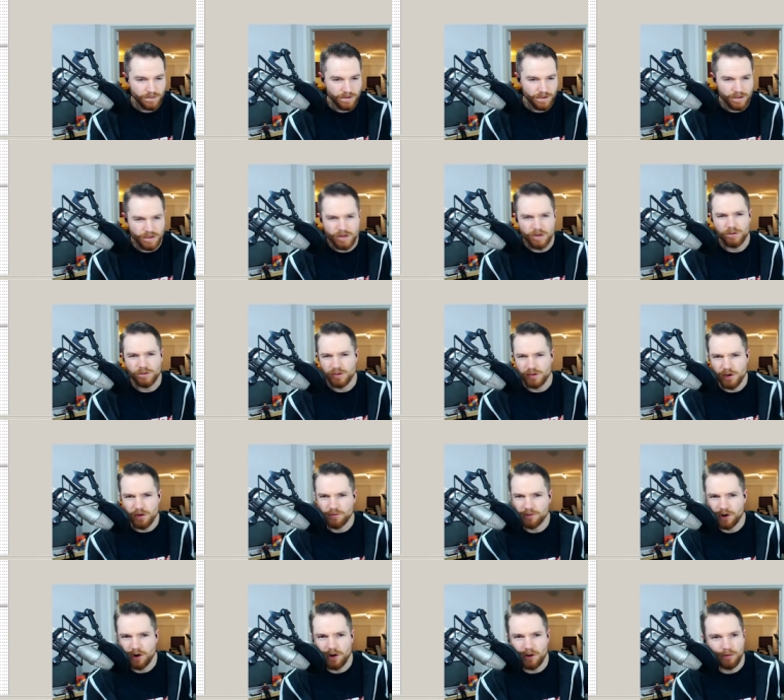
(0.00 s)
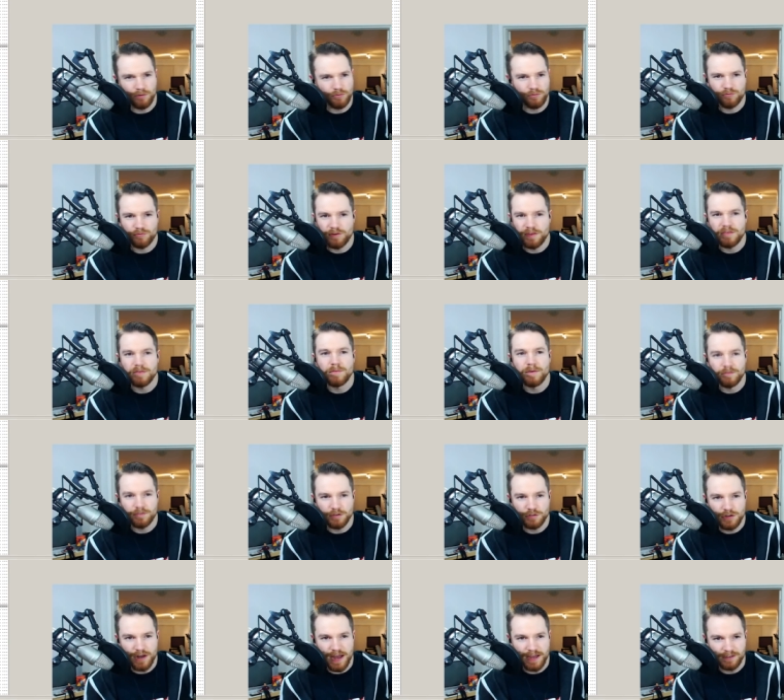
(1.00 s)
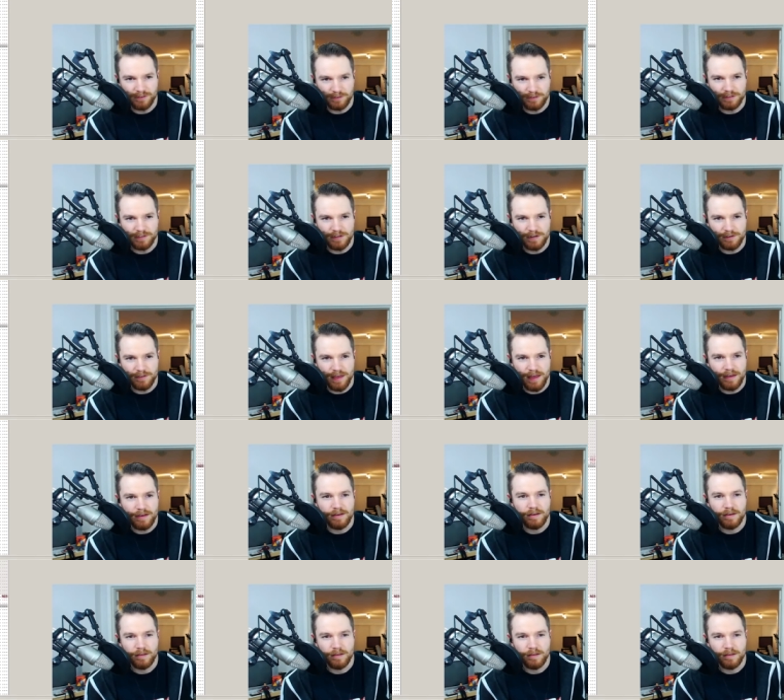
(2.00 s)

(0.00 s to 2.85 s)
you know the overall rhythm of the track. So let's hear that.